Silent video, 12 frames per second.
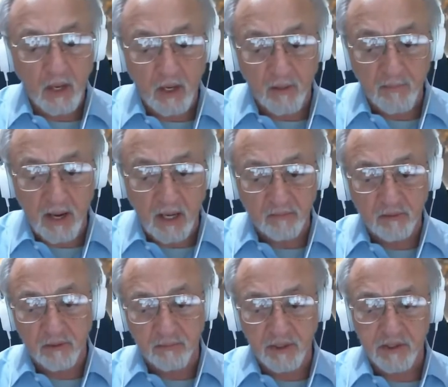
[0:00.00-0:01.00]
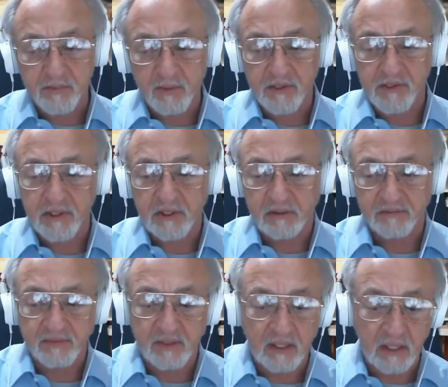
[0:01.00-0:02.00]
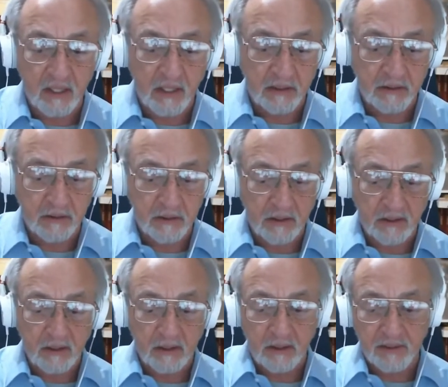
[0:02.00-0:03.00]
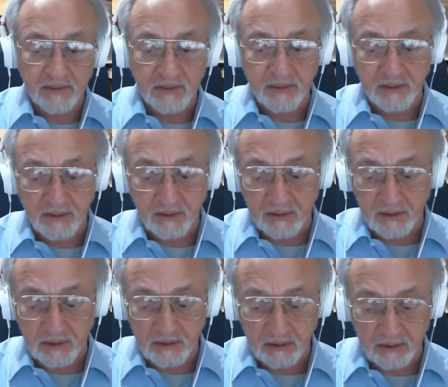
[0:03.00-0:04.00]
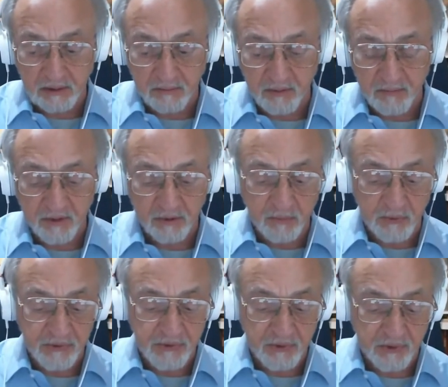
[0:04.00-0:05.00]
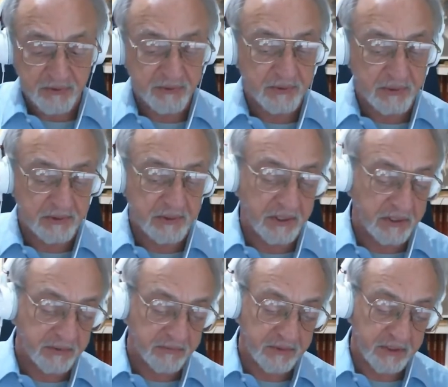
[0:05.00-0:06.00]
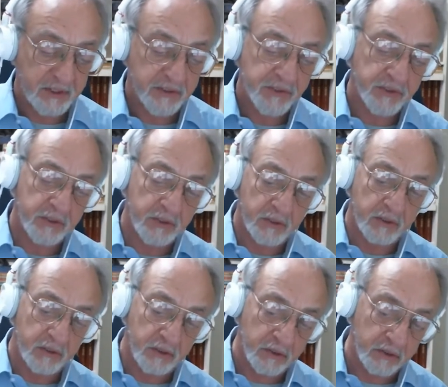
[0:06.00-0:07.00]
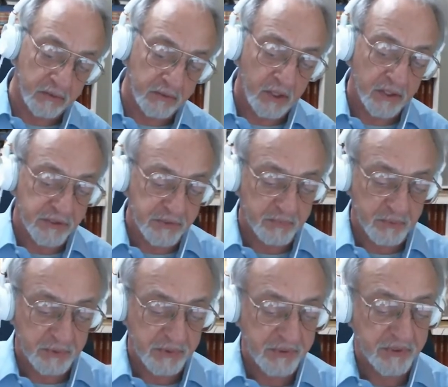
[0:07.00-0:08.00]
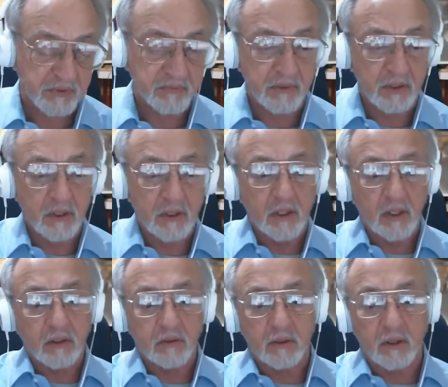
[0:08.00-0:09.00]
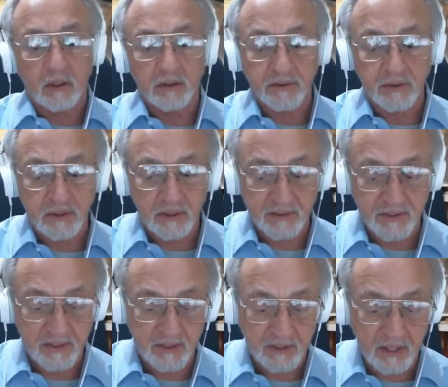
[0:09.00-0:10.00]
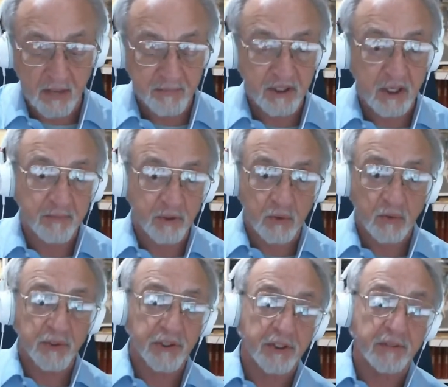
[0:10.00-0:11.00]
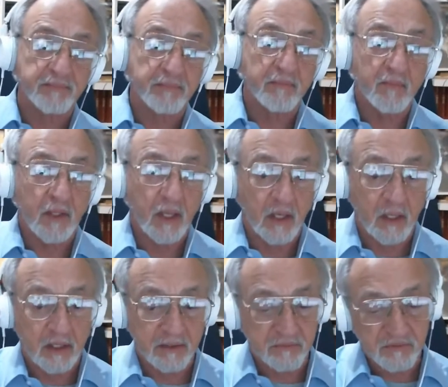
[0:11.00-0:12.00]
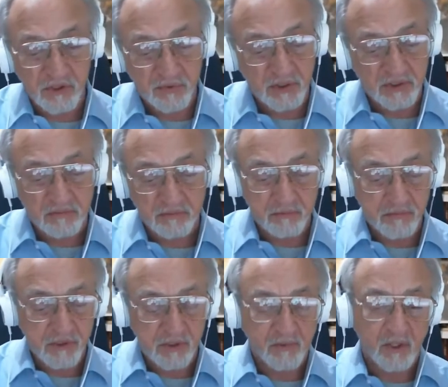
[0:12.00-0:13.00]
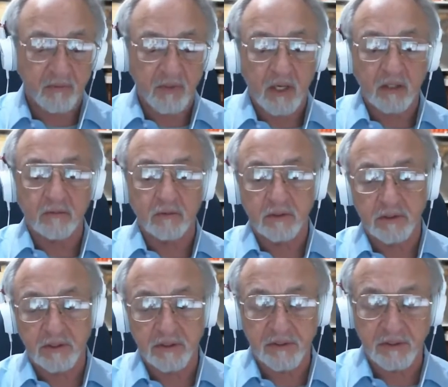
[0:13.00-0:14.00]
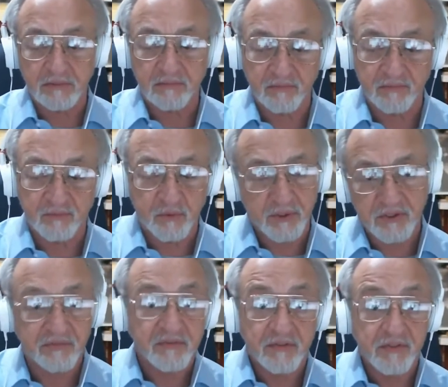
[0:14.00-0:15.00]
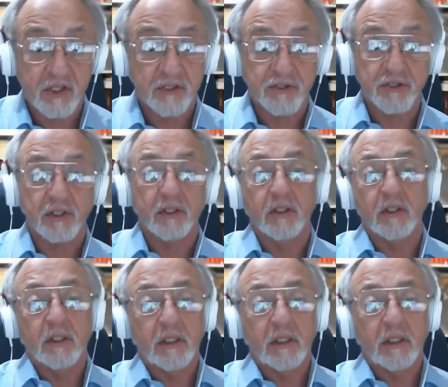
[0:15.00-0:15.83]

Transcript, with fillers: Um, I'm going to base myself on uh, the uh, maybe the most authoritative text uh, across Buddhism called uh, the Abhidharma Kosha. Uh, it was written somewhere around uh, the fourth to fifth century,